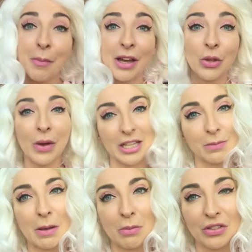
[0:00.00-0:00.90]
And by the way,
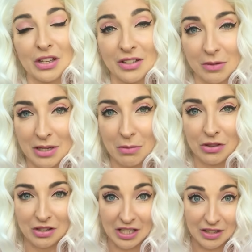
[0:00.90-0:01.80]
it's my birthday on
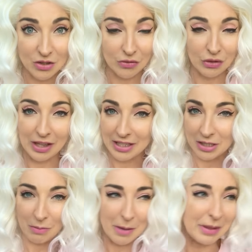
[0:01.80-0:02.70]
September 13th, so if you'd like
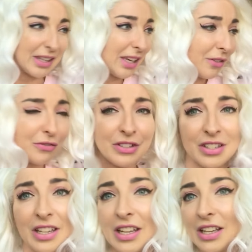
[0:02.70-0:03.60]
to buy me
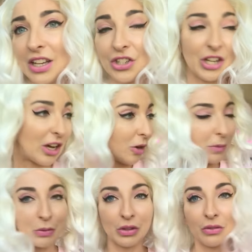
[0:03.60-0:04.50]
gifts, shower
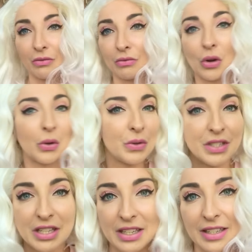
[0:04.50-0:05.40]
me with
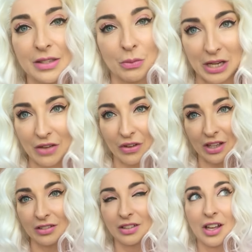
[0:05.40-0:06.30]
roses,
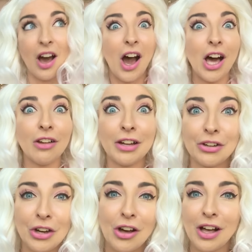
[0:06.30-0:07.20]
whatever, holler at
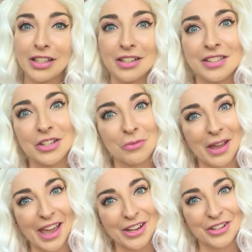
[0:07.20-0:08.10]
your girl and I'll send you
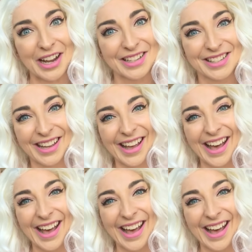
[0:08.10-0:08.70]
my address.